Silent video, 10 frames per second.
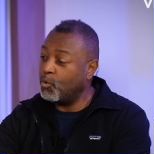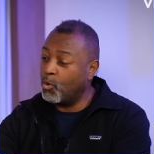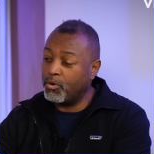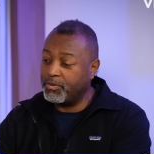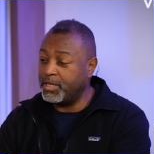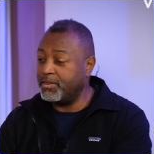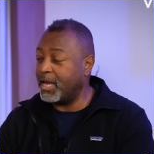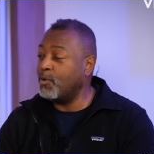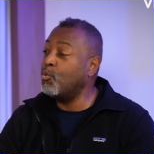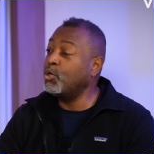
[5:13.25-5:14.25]
or the
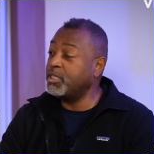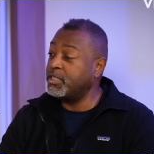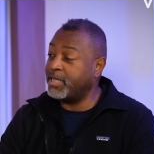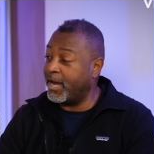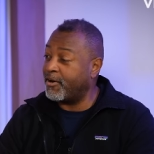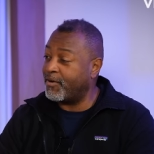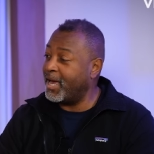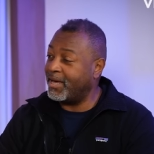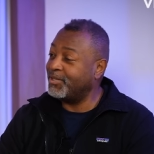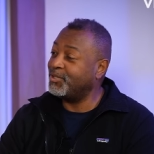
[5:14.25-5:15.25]
they wouldn't dare
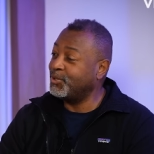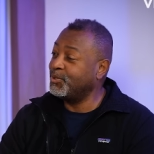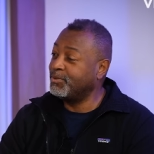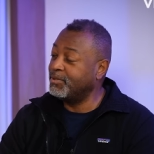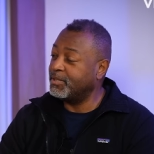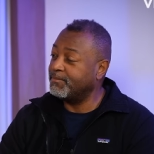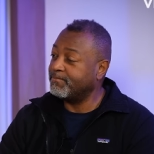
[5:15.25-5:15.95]
attitude,